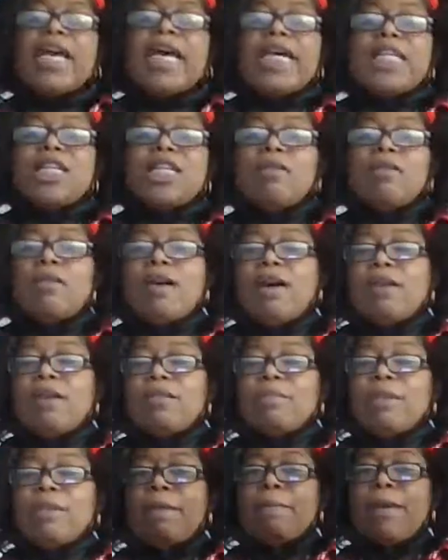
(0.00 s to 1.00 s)
Hello, all
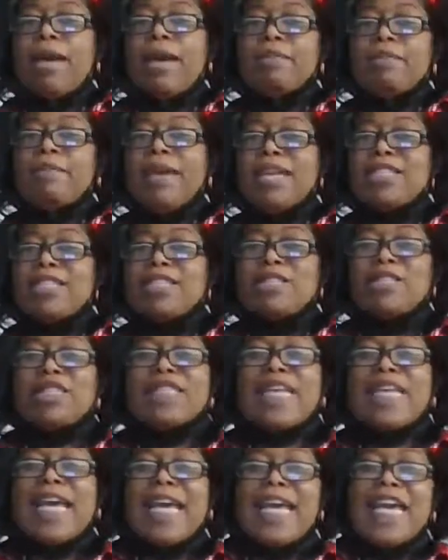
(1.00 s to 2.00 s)
of my math masters
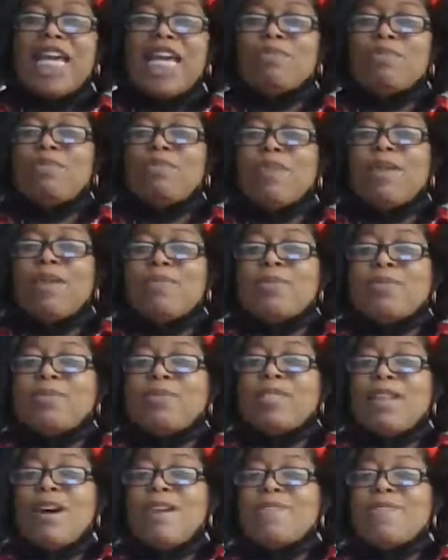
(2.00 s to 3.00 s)
and problem
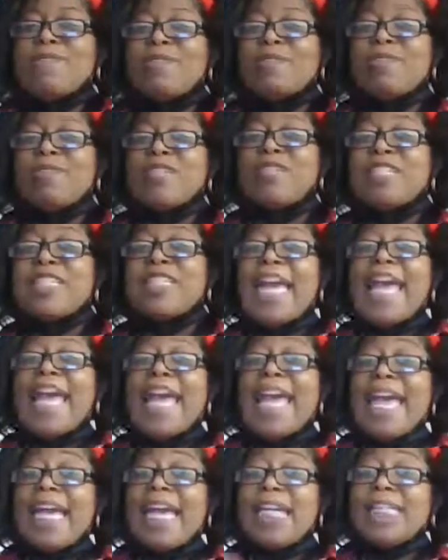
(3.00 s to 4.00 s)
solvers
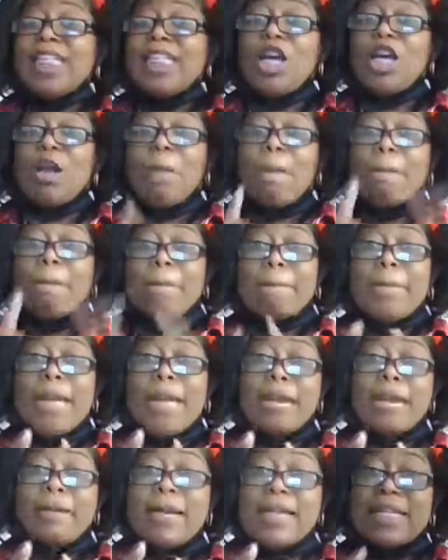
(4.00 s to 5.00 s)
and
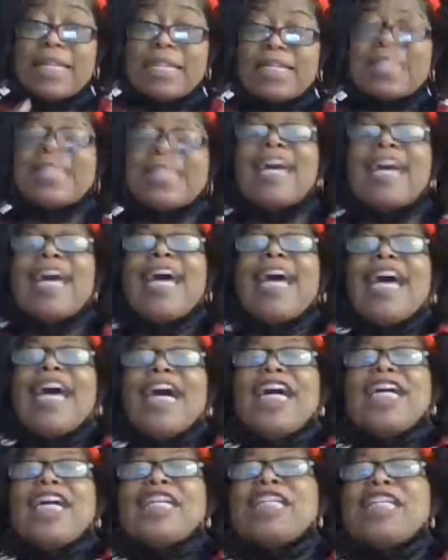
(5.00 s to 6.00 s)
parents.
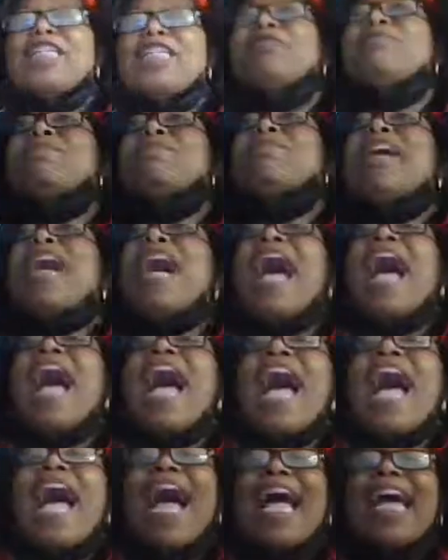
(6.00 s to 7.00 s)
Um,
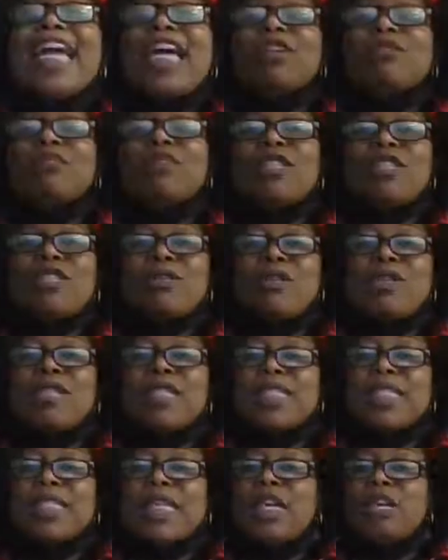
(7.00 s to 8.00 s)
I am just going
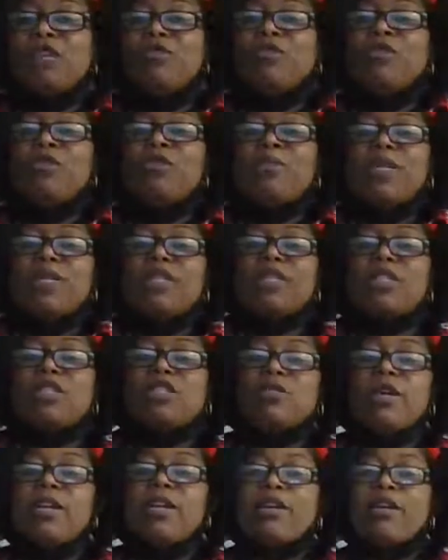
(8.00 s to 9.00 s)
to take a few minutes to
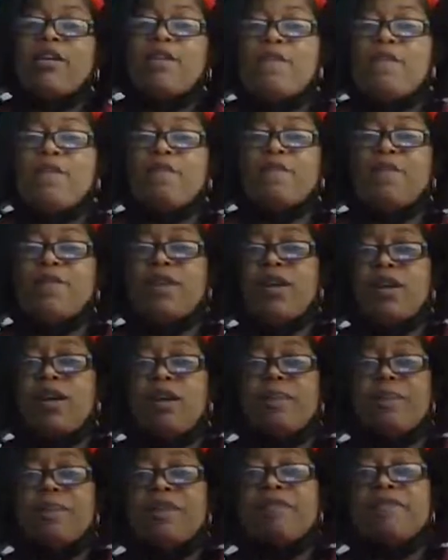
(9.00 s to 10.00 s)
try to go over a
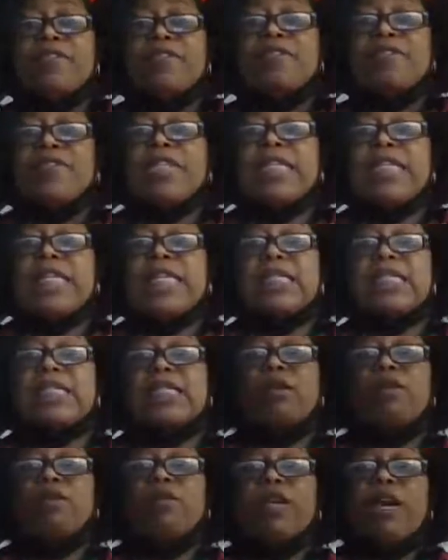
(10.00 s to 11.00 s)
couple of different things
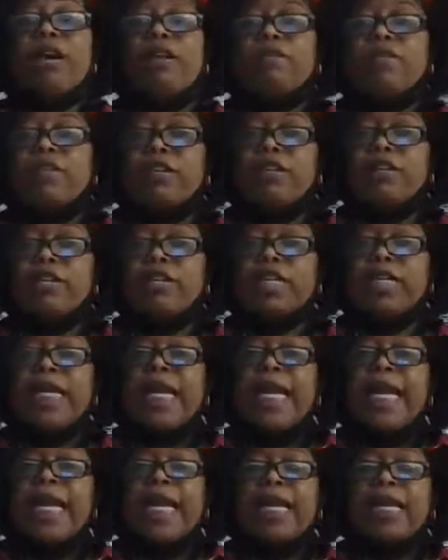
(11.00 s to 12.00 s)
that we have learned
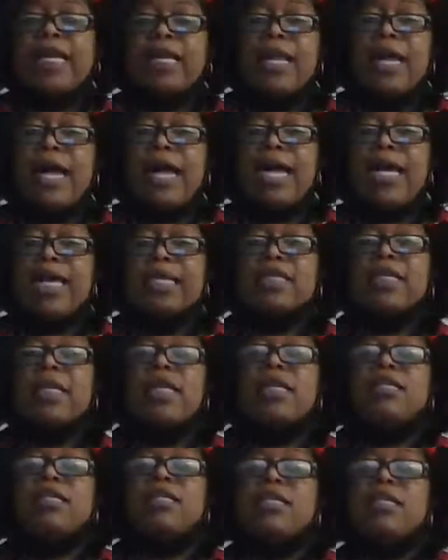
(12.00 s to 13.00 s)
in class,
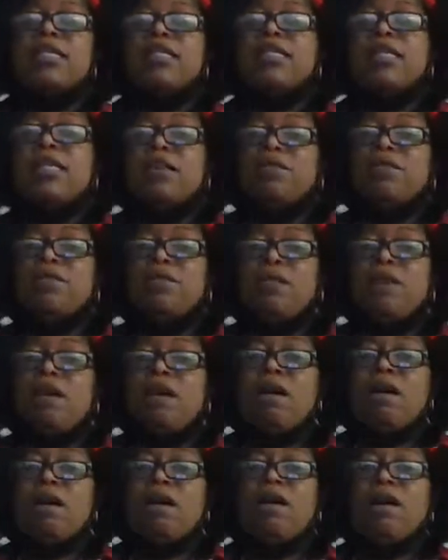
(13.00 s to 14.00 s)
just to give you
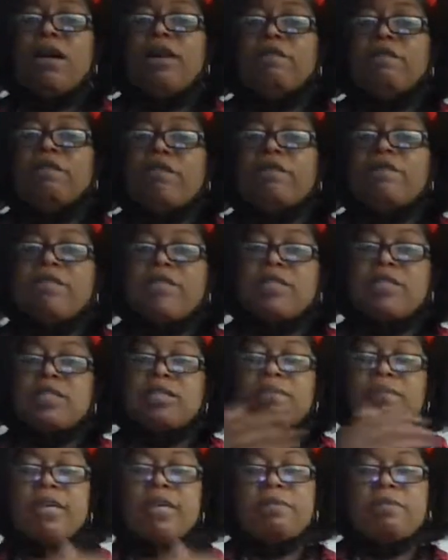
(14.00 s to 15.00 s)
all a reference
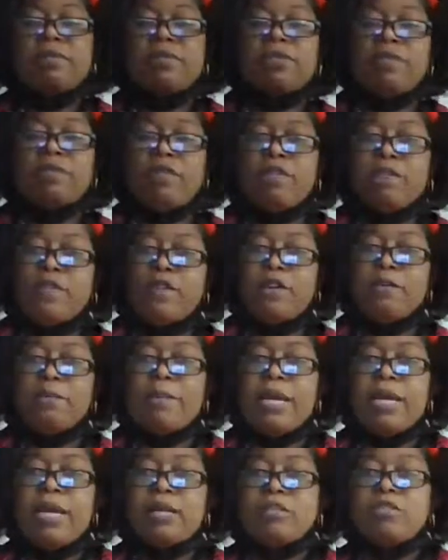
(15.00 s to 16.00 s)
to be able to refer
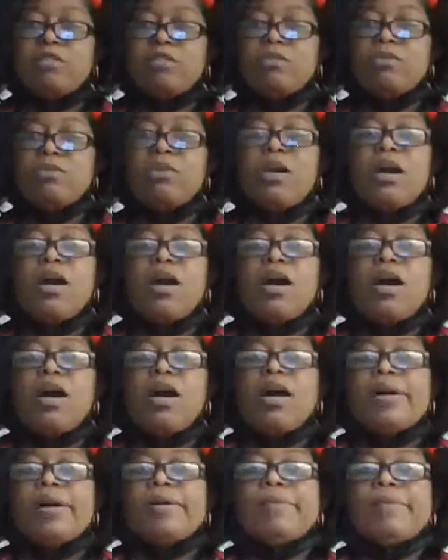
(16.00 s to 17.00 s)
back to
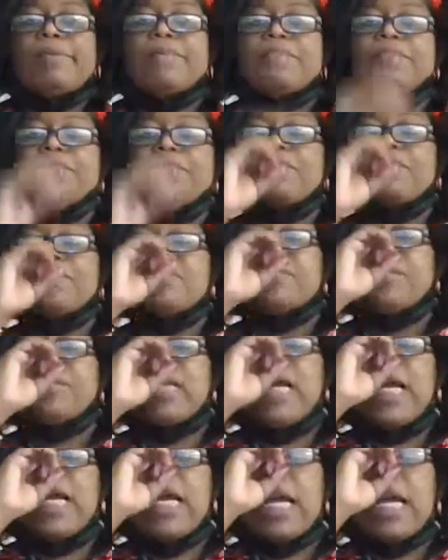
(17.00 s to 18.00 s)
um,
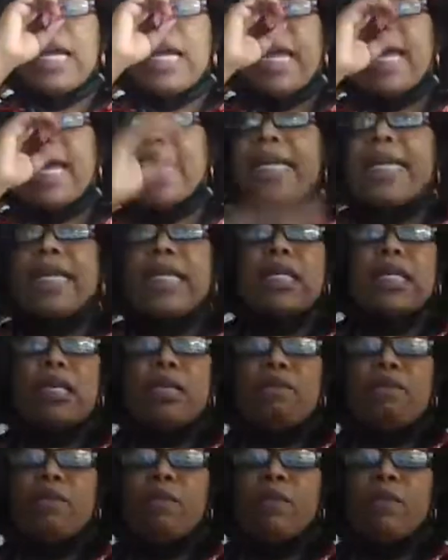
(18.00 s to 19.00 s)
at any
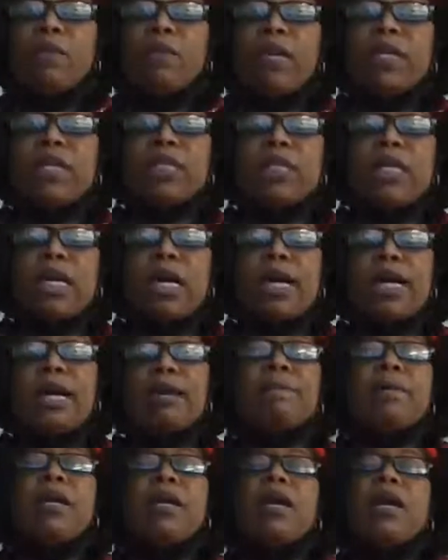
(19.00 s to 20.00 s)
given point in
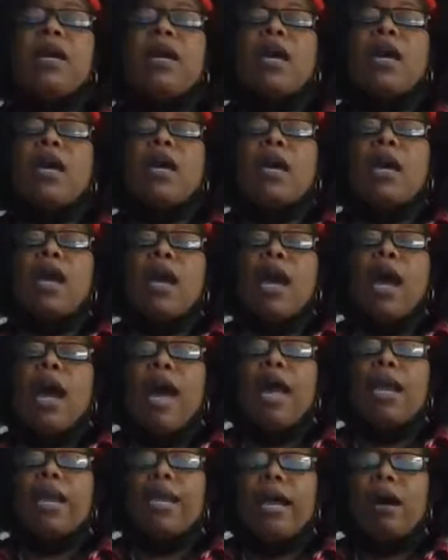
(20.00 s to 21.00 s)
time.
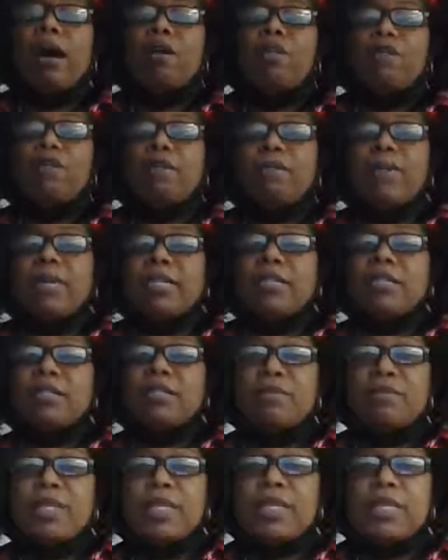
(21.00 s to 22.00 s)
Now, for my
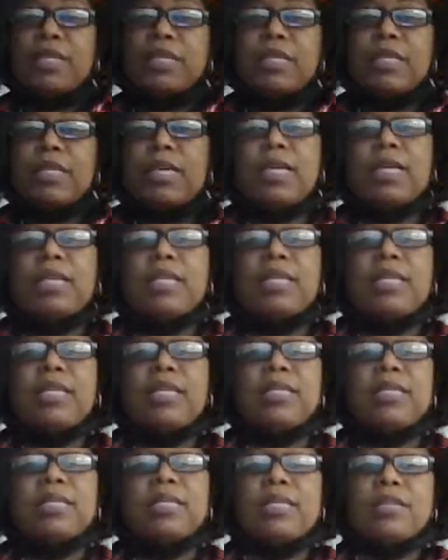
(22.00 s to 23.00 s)
students,
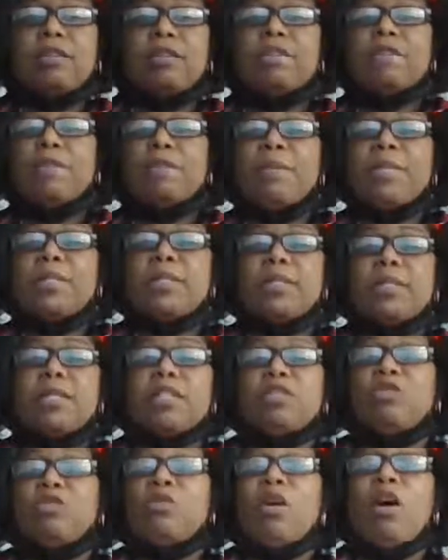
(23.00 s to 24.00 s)
this is information
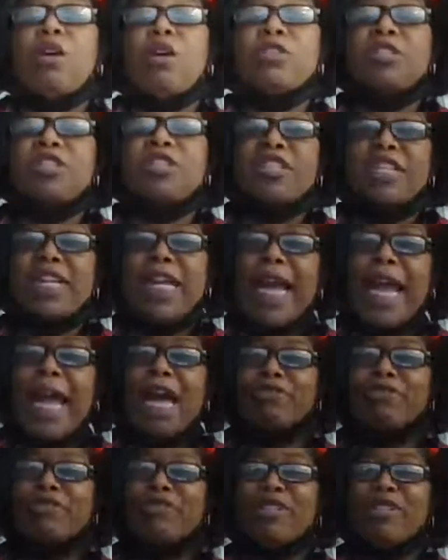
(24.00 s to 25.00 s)
that you all should
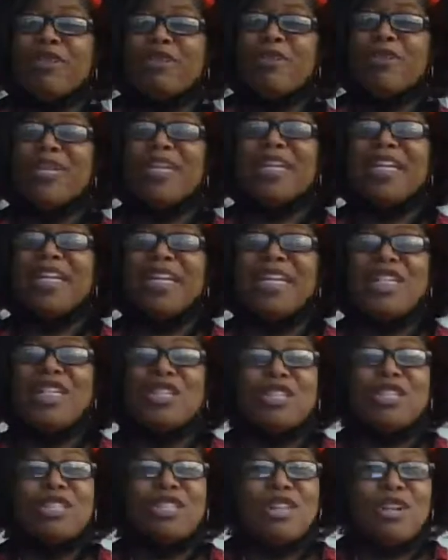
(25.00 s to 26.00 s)
have recorded in
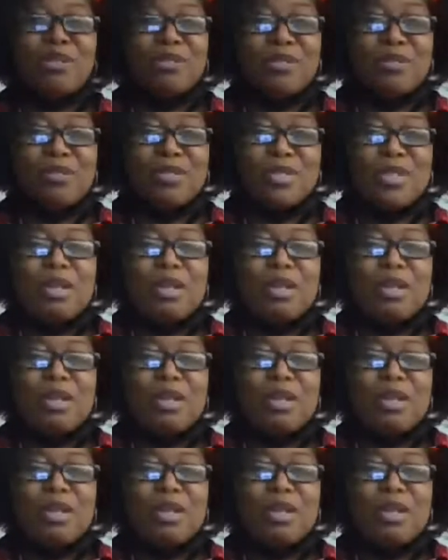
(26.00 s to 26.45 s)
your journals.